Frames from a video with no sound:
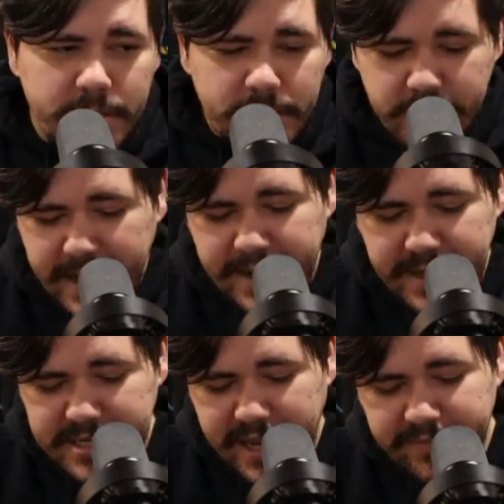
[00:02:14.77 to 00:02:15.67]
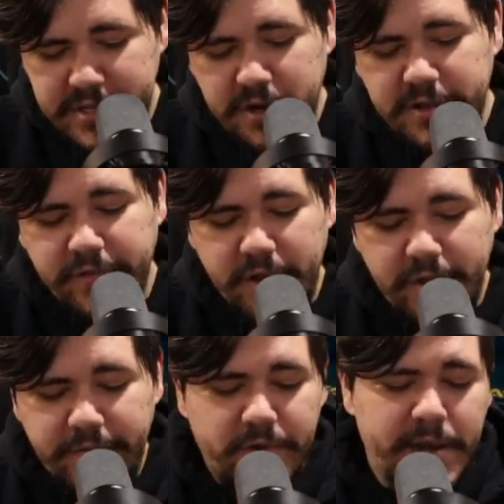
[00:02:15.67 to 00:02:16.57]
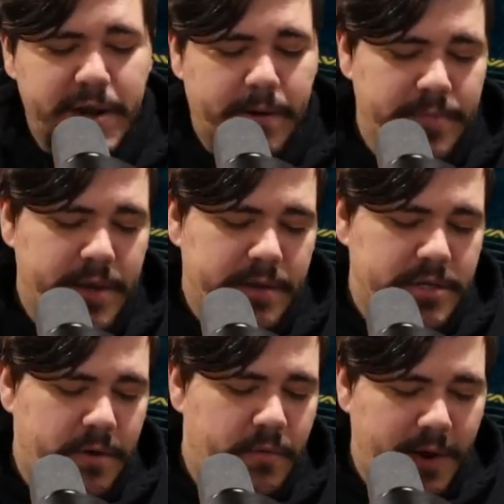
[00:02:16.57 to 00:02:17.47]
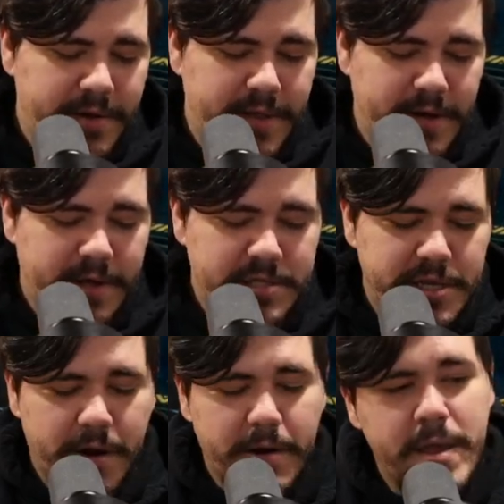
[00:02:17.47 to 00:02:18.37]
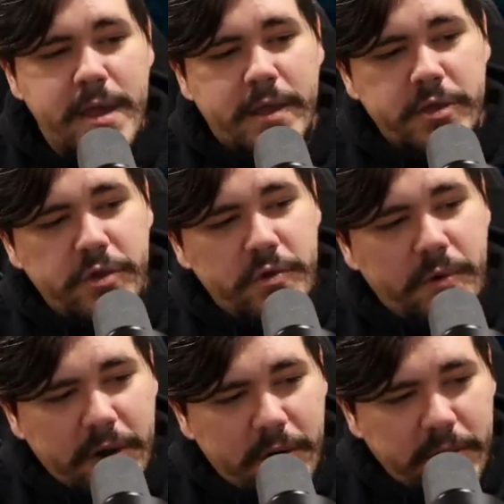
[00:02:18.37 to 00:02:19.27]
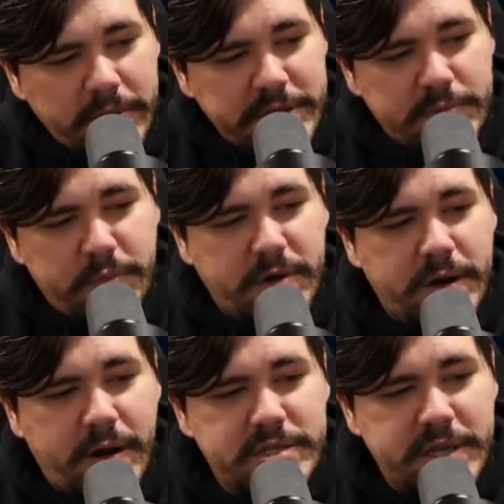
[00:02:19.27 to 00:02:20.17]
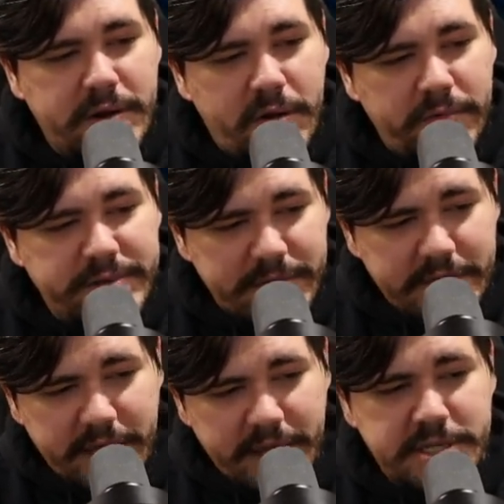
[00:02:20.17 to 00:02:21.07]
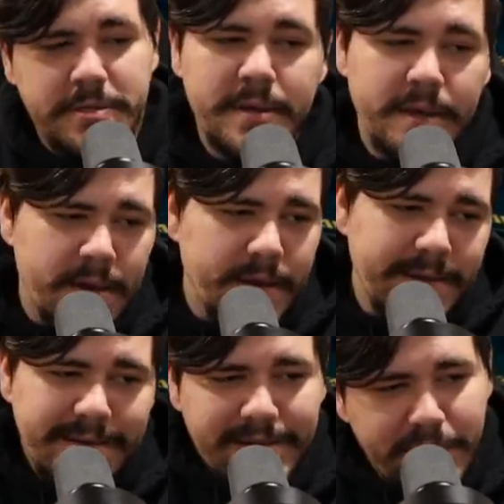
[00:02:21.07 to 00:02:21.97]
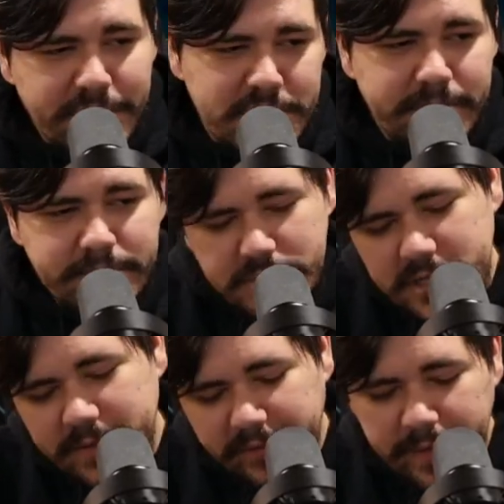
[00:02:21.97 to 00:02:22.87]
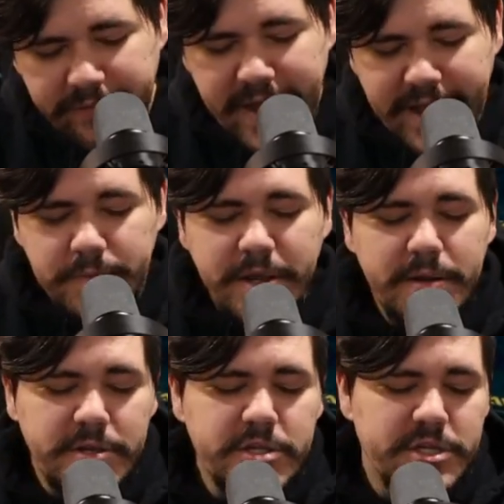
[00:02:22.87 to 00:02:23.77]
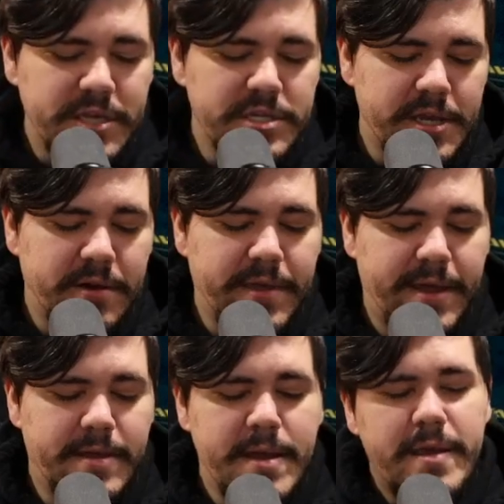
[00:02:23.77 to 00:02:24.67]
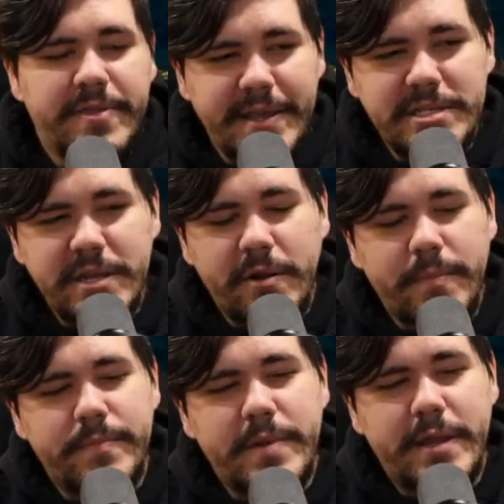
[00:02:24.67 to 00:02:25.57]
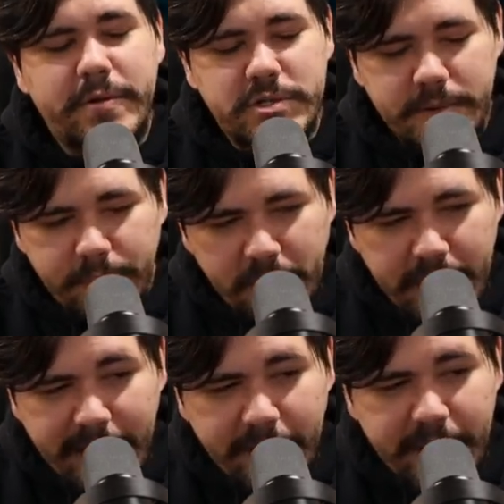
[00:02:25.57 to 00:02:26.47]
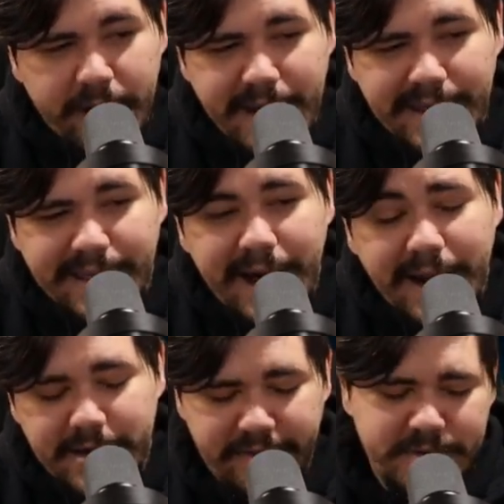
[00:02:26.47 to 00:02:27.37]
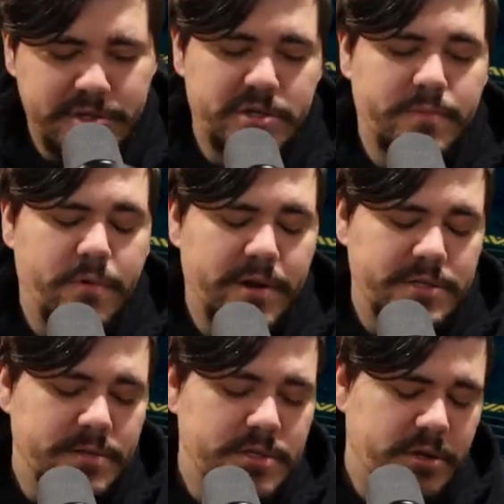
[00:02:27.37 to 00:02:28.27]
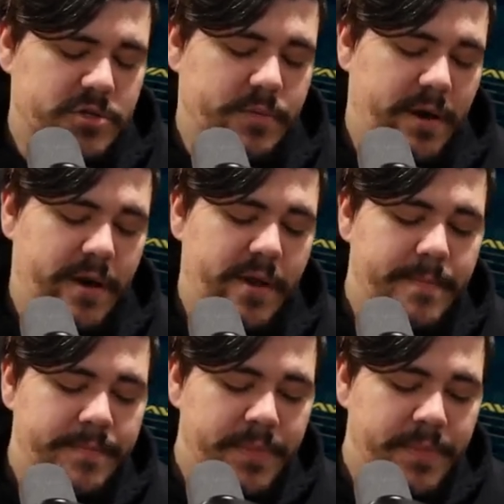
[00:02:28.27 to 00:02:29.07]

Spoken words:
that can save these cards for you for later. So one thing to consider, your early support cards can always be these, or some flip effects, but just consider that things in your support area are not locked to your support area.